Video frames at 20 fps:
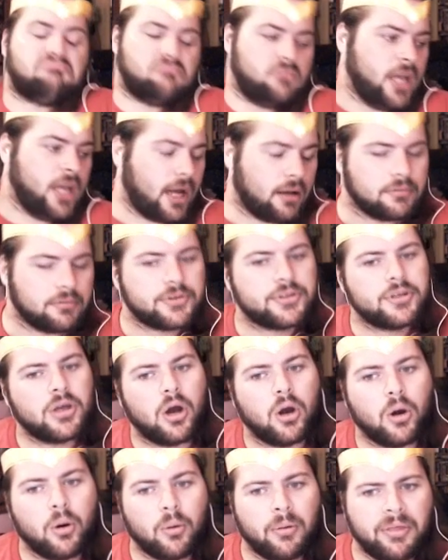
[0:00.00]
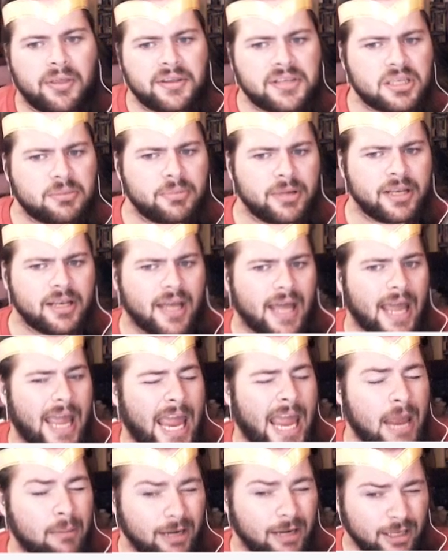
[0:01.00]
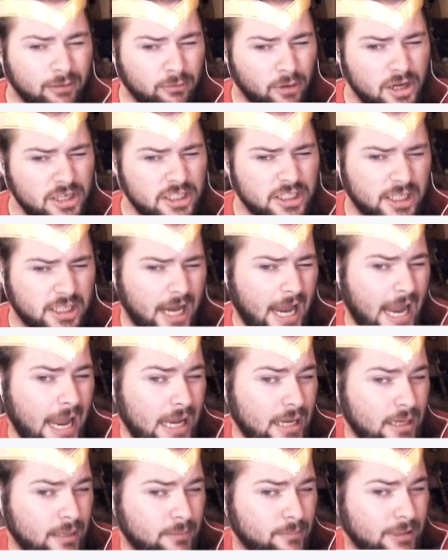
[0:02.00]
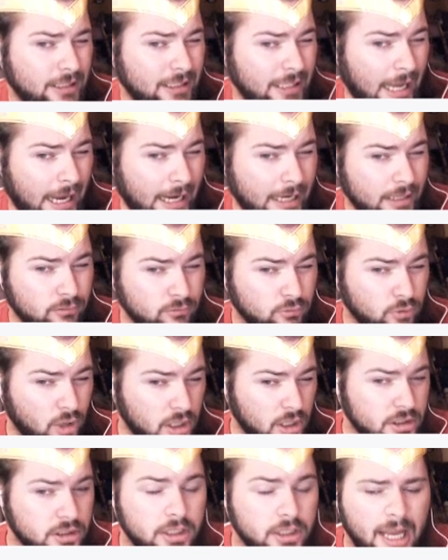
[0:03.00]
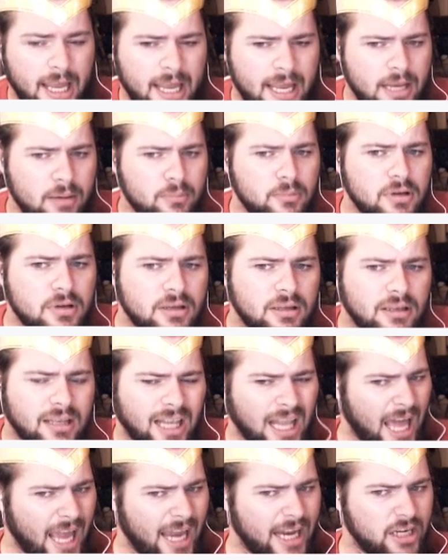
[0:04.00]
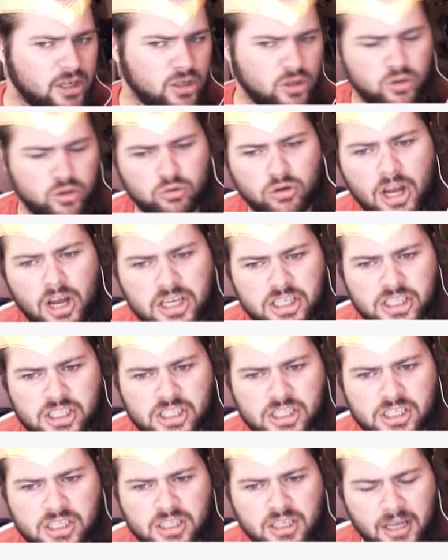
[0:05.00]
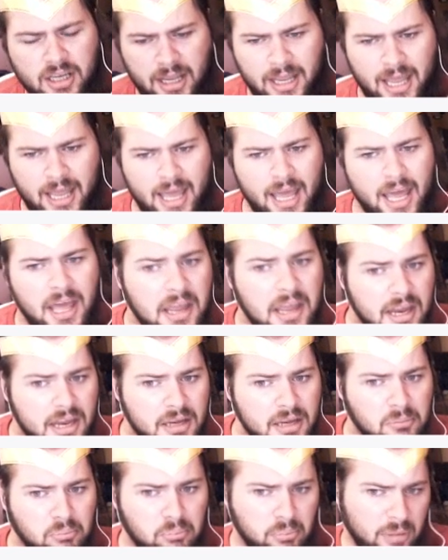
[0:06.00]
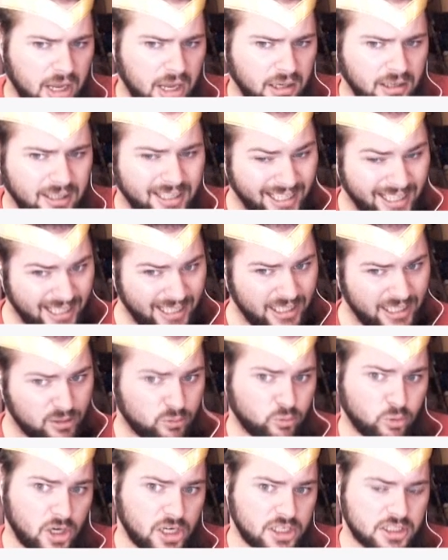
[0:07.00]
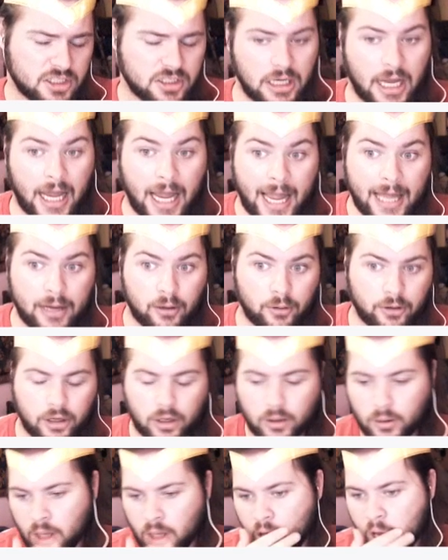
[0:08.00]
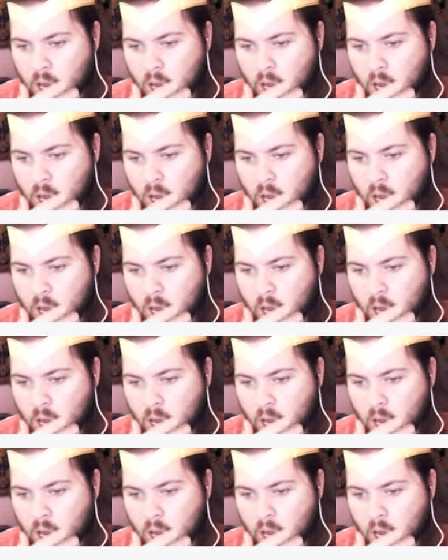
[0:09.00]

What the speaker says: Yeah, so this has been ABELINE Rush, ABELINE Rush, ABELINE Rush, ABELINE Rush. I don't know.